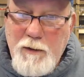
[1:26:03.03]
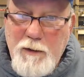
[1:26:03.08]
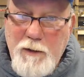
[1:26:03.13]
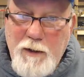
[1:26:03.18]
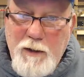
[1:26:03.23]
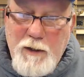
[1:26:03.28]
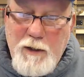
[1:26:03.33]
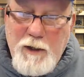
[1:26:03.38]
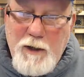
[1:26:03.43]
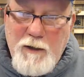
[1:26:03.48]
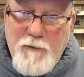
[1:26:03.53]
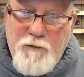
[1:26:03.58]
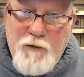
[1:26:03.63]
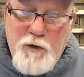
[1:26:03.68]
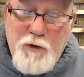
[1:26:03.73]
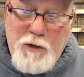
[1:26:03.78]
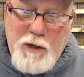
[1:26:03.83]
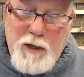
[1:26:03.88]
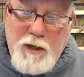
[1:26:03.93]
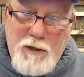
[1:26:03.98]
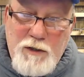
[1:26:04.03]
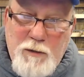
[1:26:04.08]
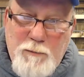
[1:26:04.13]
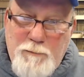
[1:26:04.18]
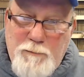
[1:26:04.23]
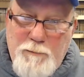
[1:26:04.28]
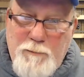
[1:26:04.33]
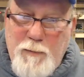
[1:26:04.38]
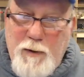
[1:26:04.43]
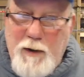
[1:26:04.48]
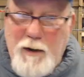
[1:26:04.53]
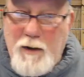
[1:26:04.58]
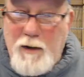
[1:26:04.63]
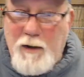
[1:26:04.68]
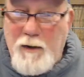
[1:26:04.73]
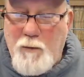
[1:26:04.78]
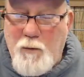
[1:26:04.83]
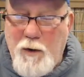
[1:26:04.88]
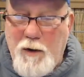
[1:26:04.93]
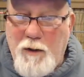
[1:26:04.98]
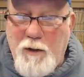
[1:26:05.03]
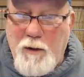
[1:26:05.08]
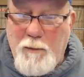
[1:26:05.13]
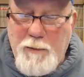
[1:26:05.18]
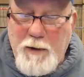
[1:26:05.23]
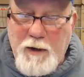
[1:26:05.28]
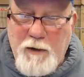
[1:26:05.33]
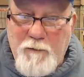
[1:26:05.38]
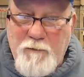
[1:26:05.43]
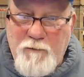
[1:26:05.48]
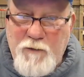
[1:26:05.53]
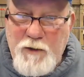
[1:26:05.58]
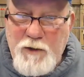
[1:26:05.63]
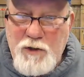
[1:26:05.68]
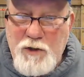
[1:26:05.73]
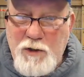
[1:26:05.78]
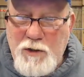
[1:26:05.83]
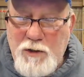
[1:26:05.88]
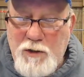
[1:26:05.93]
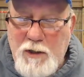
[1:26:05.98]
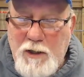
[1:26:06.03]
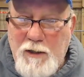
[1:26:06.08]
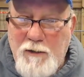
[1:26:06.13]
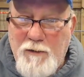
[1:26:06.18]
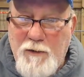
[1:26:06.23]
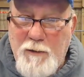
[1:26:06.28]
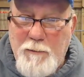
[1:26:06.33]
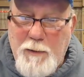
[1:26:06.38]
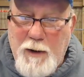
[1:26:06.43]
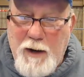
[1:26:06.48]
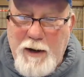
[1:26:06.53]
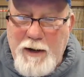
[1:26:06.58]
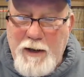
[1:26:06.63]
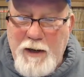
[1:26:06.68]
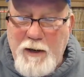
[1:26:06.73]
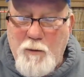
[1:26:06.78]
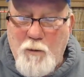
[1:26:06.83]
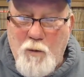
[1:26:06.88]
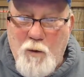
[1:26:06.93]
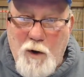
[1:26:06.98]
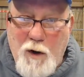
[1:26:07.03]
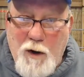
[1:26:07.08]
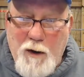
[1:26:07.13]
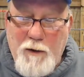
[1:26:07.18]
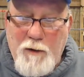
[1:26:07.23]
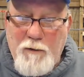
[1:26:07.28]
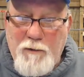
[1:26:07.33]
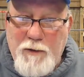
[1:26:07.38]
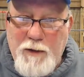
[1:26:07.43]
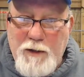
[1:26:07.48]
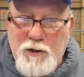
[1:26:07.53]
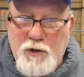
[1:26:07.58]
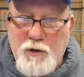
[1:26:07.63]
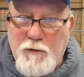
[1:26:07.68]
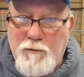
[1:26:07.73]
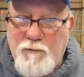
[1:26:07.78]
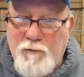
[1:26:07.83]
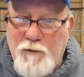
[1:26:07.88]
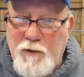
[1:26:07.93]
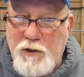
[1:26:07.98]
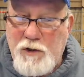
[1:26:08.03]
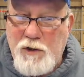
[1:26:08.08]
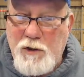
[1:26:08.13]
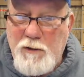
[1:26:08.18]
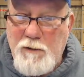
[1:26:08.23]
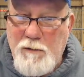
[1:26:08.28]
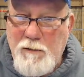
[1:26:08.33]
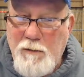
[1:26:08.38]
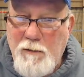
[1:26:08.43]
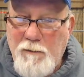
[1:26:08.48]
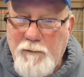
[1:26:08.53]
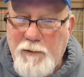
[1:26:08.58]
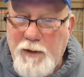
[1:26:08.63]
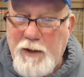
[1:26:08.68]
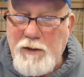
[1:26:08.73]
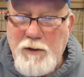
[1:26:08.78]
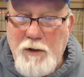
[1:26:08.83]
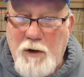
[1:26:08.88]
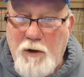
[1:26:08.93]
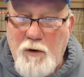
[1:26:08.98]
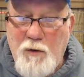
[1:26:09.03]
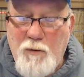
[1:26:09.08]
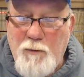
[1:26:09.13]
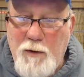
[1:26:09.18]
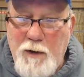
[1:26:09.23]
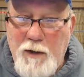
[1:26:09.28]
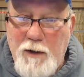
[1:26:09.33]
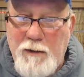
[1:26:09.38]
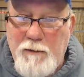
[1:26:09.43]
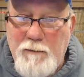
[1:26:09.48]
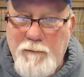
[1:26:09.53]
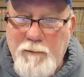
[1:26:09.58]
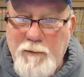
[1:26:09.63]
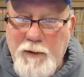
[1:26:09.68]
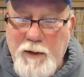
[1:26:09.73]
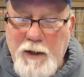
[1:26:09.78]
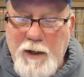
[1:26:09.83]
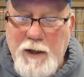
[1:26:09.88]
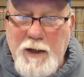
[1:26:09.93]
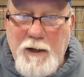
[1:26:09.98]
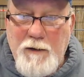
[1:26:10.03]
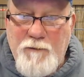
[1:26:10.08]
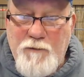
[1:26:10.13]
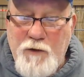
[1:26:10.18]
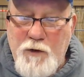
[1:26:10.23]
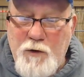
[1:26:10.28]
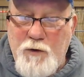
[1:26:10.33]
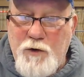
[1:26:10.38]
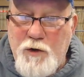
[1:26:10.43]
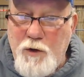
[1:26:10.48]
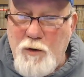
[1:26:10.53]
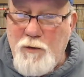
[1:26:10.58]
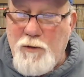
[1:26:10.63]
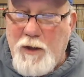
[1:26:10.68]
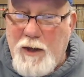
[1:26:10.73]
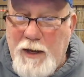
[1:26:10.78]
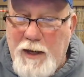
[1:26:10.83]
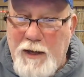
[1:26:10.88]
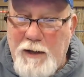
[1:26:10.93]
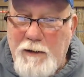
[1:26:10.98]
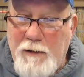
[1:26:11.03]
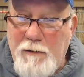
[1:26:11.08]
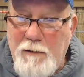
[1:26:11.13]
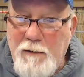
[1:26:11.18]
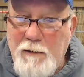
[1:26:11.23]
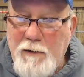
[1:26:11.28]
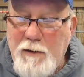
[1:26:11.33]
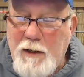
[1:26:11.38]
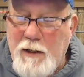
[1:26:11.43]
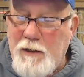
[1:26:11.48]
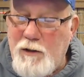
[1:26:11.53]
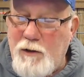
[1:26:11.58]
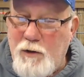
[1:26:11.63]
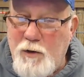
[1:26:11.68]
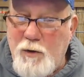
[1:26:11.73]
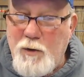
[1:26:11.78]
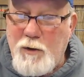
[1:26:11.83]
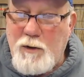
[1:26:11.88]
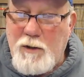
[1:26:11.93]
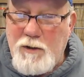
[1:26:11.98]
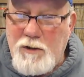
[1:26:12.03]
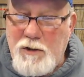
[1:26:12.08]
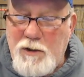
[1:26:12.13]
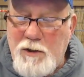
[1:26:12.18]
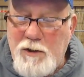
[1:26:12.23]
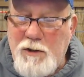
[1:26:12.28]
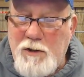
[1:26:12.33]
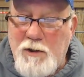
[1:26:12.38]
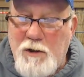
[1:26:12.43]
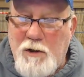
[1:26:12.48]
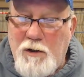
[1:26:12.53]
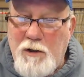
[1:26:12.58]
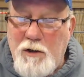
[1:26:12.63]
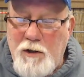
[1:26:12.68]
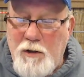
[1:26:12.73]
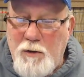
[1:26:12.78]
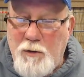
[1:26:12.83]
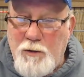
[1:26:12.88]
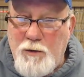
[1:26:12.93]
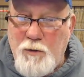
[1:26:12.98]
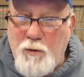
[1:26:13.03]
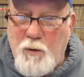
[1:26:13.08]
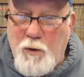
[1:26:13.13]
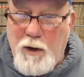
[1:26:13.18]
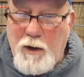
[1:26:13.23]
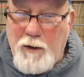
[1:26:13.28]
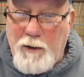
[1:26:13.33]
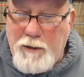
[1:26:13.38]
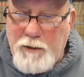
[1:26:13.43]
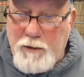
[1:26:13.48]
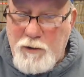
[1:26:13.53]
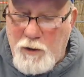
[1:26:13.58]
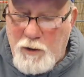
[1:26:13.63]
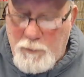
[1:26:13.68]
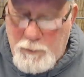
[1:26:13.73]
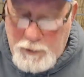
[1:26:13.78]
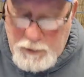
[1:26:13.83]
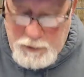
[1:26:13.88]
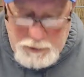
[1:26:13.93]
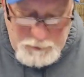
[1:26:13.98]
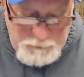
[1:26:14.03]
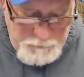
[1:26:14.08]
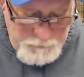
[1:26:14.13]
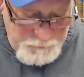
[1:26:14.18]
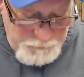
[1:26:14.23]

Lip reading: If you catch one of the bigger fishes in the body of water that you're fishing, that's a home run. And if you do that and you do it consistently, you'll do well in tournaments.